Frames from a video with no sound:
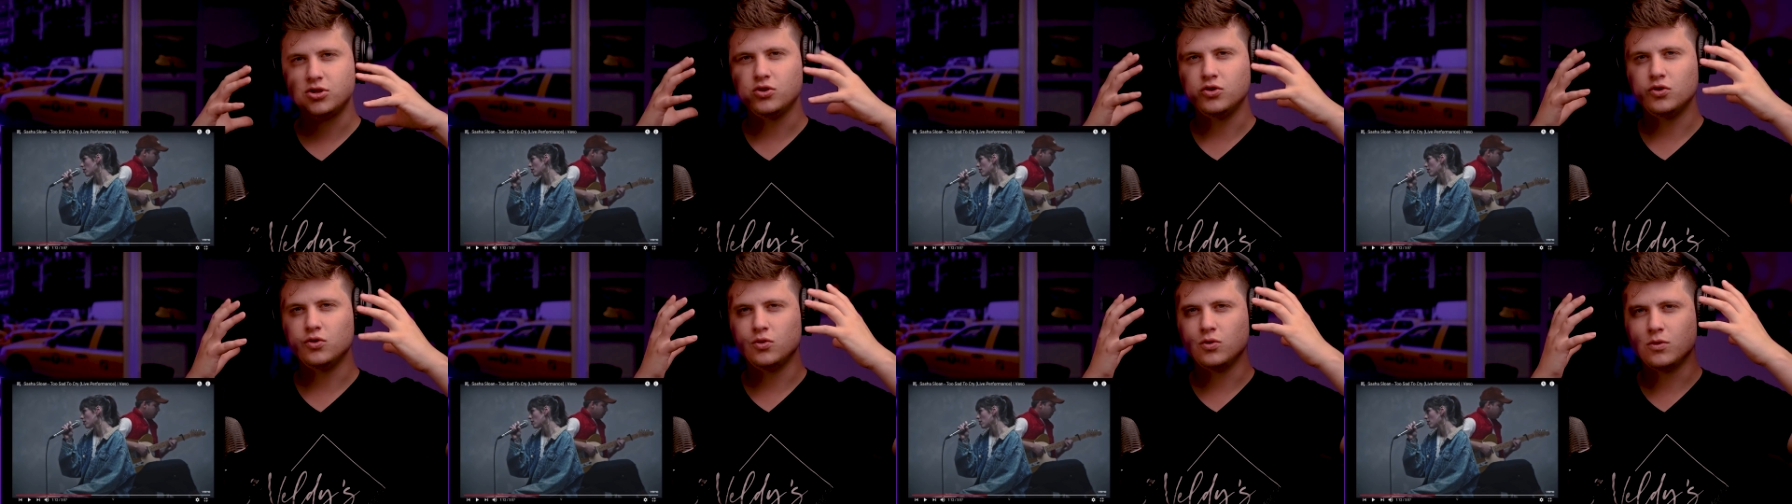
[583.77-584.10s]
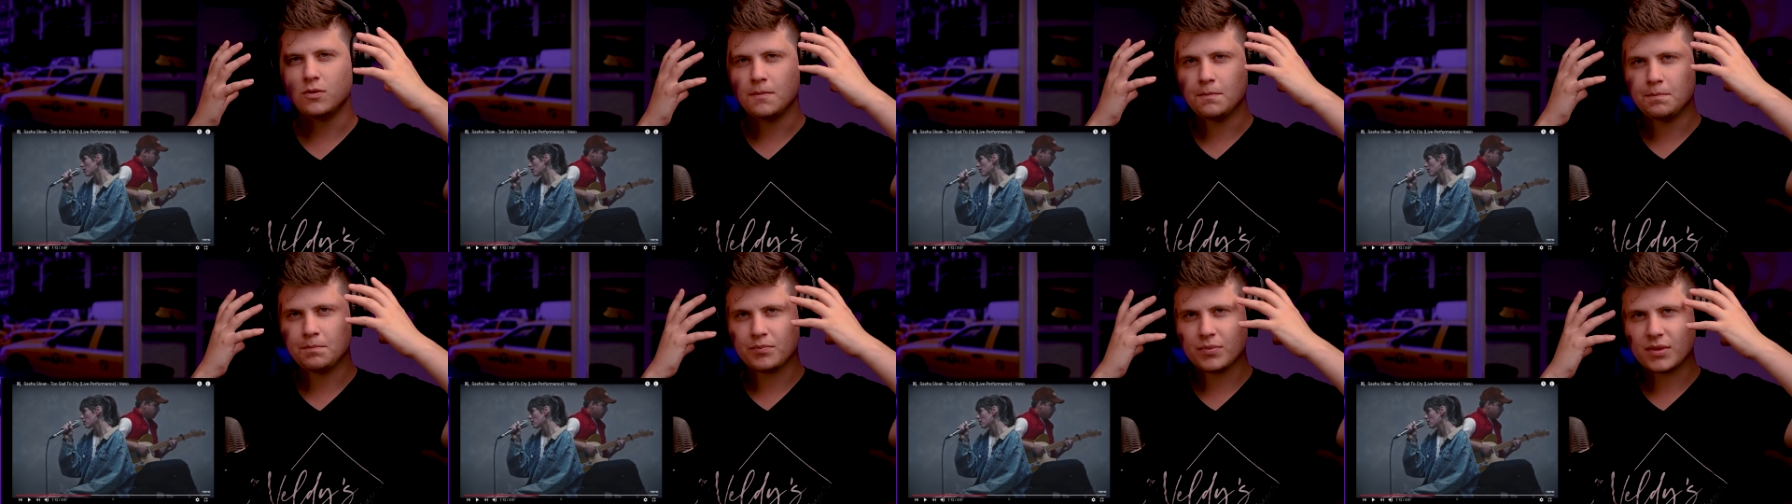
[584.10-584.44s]

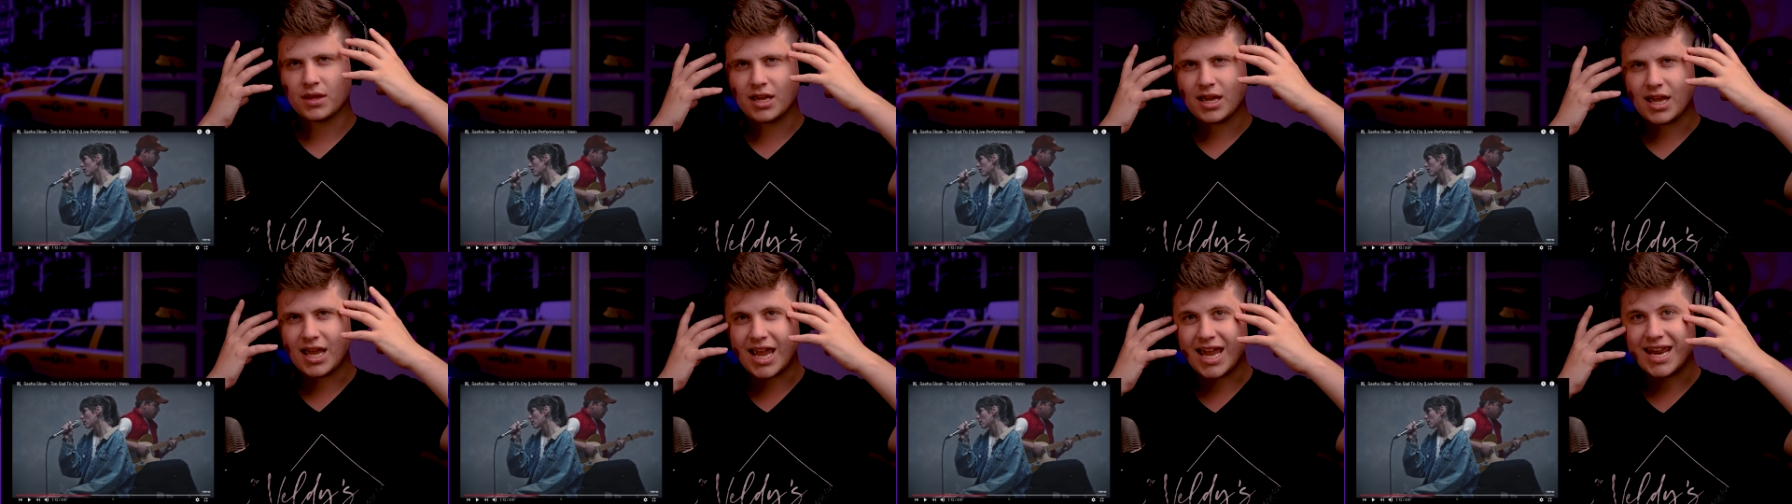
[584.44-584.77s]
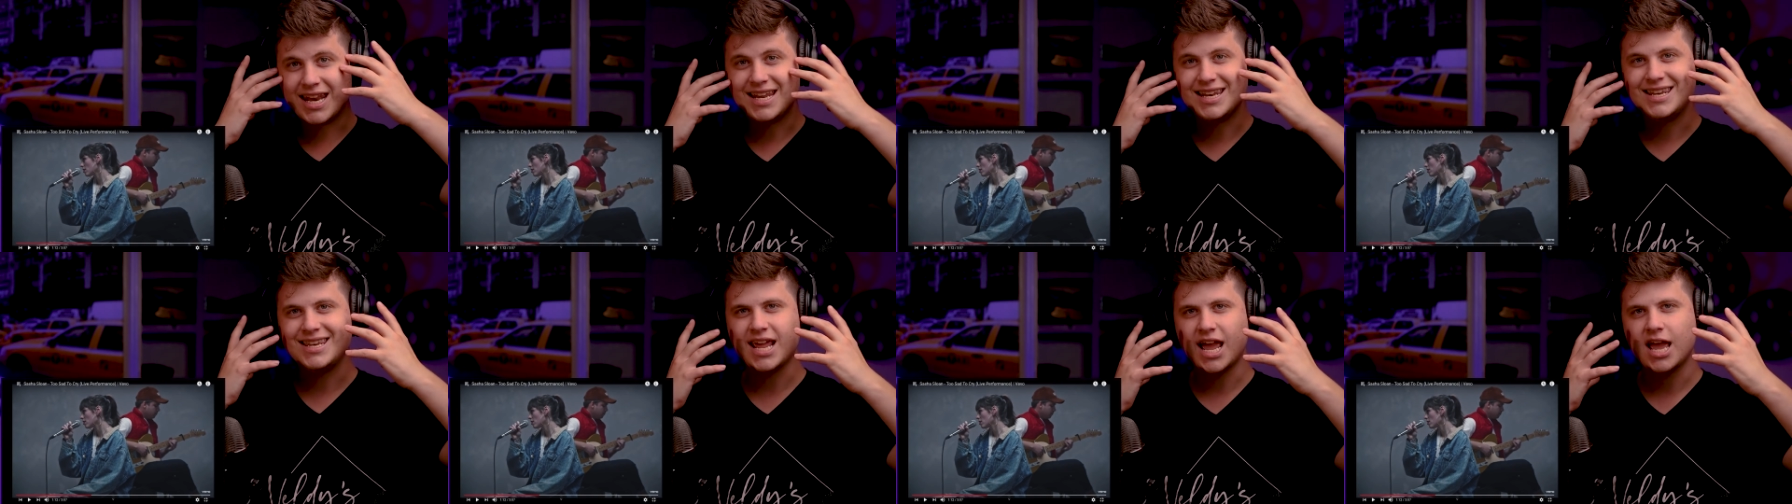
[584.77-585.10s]
to
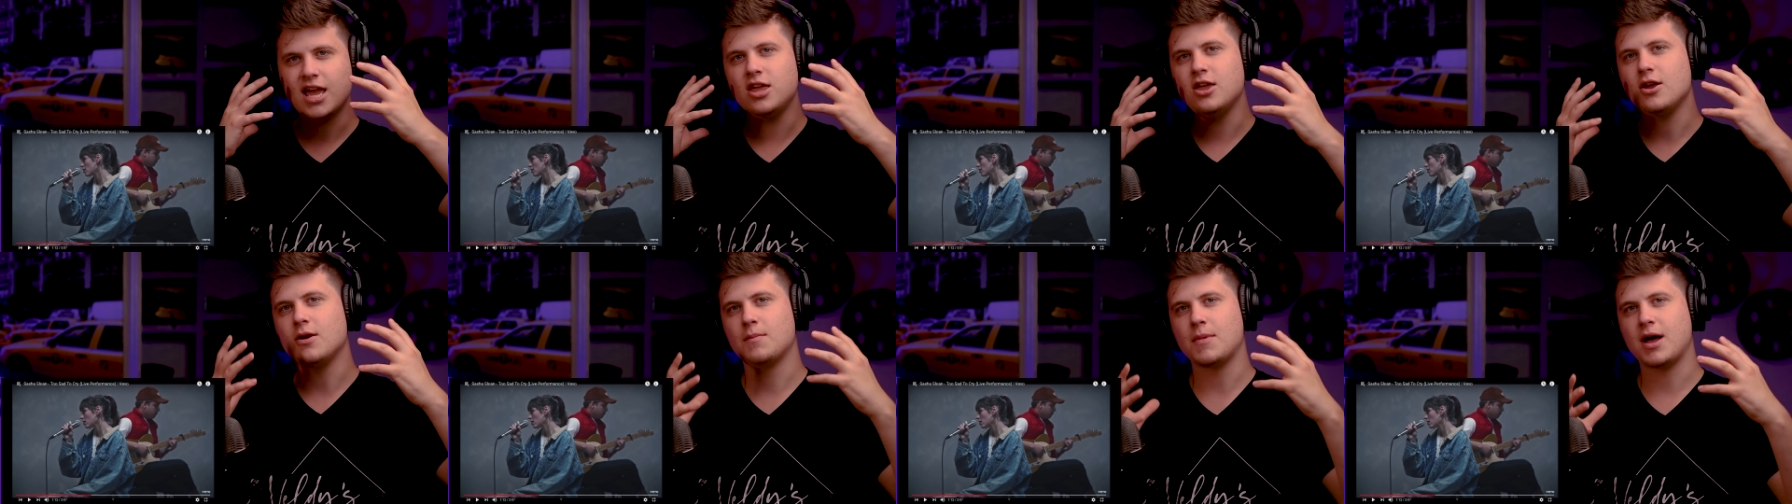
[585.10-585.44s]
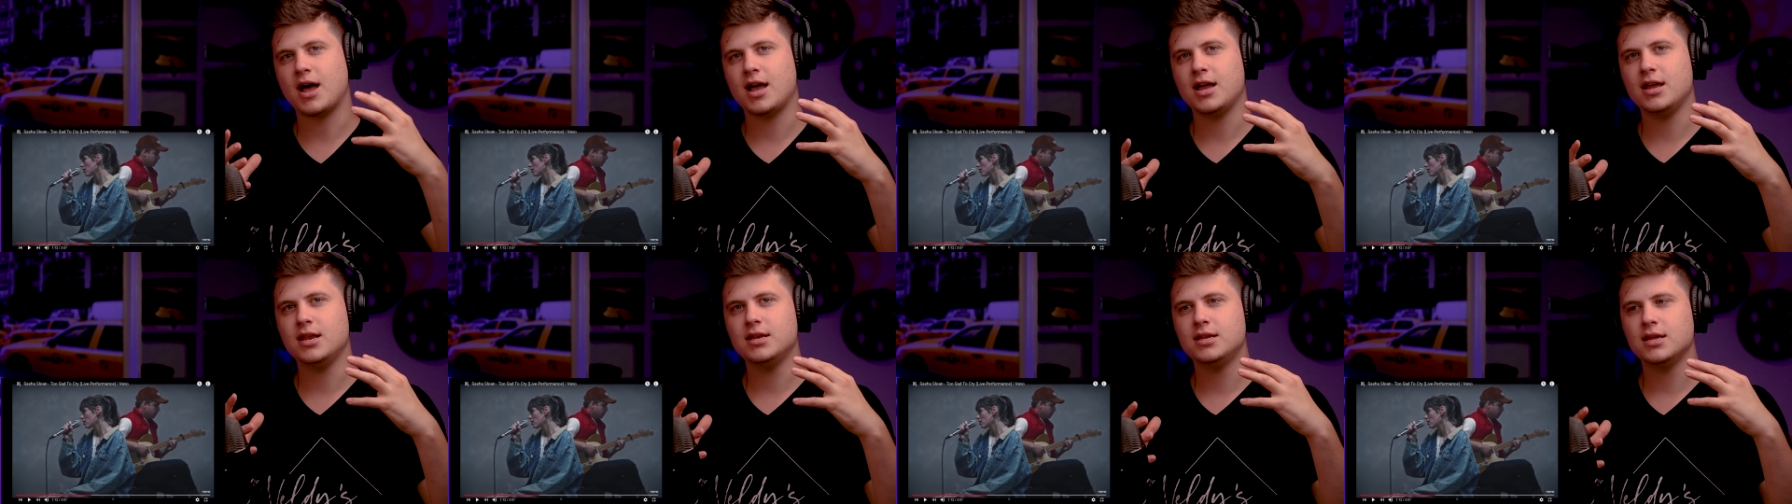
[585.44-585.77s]
inundate your
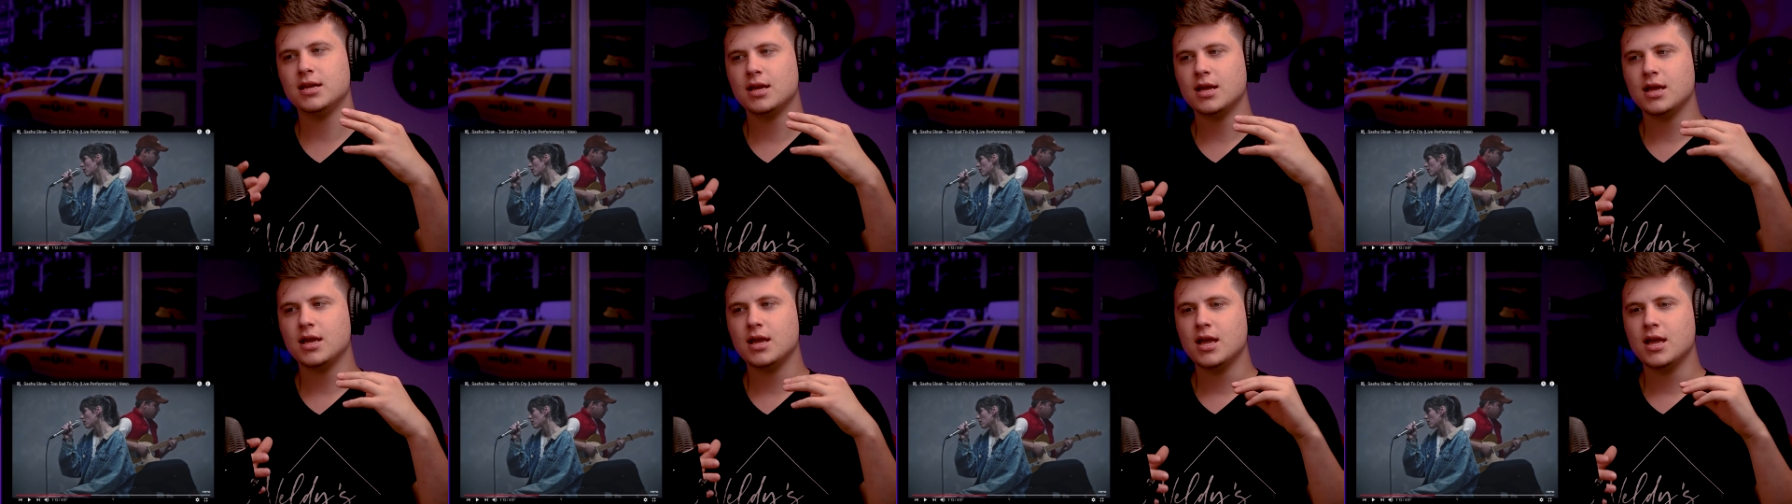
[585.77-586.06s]
mind.